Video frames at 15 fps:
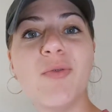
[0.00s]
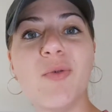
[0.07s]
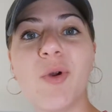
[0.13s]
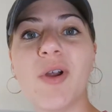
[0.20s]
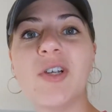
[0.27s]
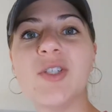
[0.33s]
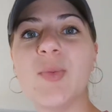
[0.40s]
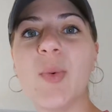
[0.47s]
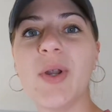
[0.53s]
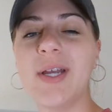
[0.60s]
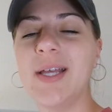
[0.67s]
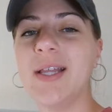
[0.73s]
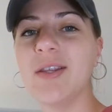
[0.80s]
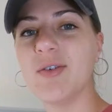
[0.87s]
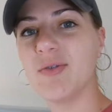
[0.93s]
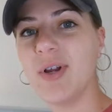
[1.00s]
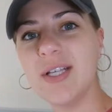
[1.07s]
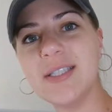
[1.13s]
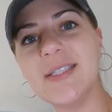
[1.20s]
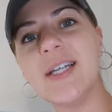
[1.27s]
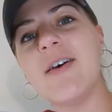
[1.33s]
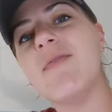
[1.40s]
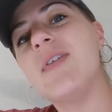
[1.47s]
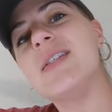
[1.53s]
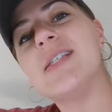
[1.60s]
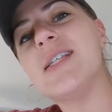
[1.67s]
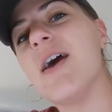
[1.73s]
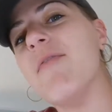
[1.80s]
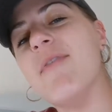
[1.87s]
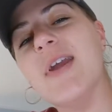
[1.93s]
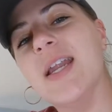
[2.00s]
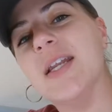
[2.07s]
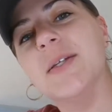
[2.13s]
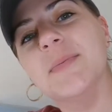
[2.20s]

forward to putting the rest of the stuff in.